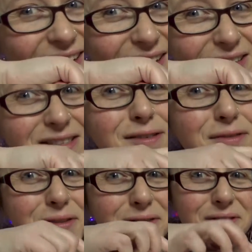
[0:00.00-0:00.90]
last of
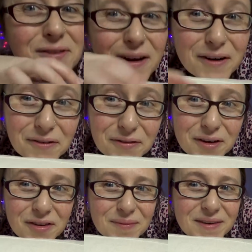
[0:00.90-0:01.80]
all, oh, I
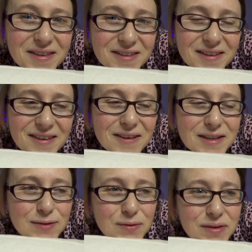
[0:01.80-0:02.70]
forgot to mention that,
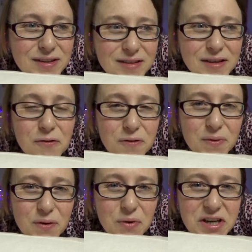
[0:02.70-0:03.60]
last of all was stuff
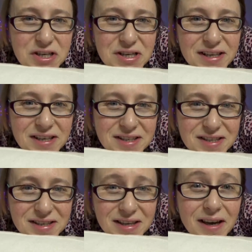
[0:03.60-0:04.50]
from the wish
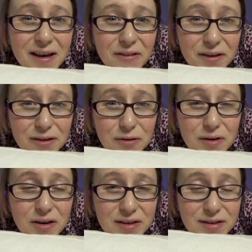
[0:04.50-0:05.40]
list that you
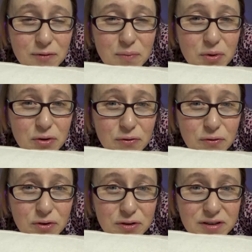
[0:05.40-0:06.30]
guys have bought
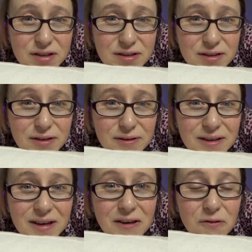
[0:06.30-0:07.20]
for us. So
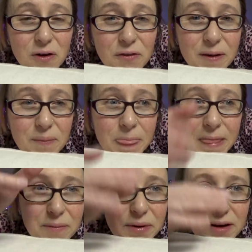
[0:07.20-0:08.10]
I've got them
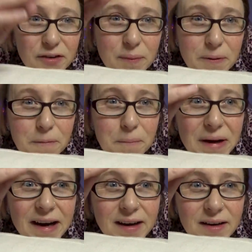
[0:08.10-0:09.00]
piled up at the
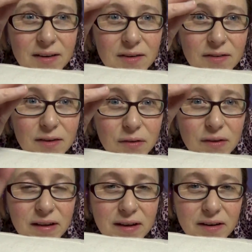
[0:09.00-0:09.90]
back so
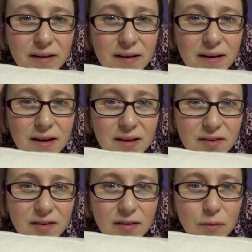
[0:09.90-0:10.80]
that they're done
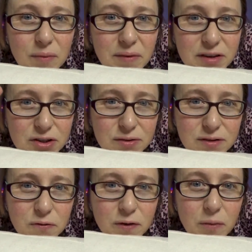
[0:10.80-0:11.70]
last. So we'll make sure
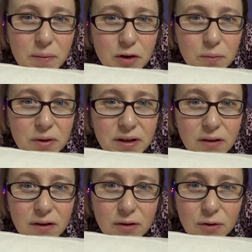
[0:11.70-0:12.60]
to film
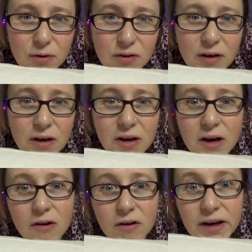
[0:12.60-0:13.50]
opening those.
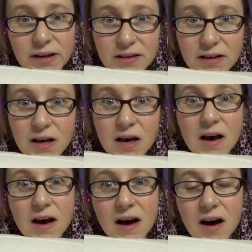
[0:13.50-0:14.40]
Right,
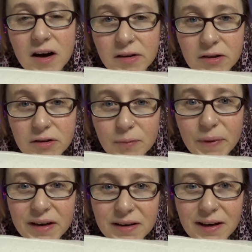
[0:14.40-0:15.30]
I'm going to
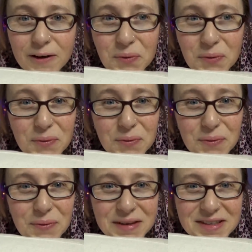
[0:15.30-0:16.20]
bed now.
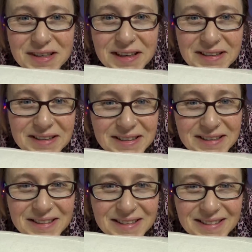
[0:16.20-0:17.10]

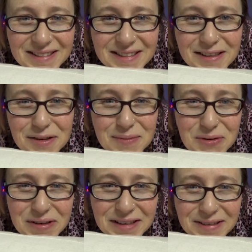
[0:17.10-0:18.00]
Exciting. See you in the
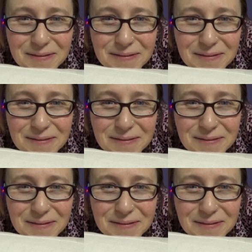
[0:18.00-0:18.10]
morning.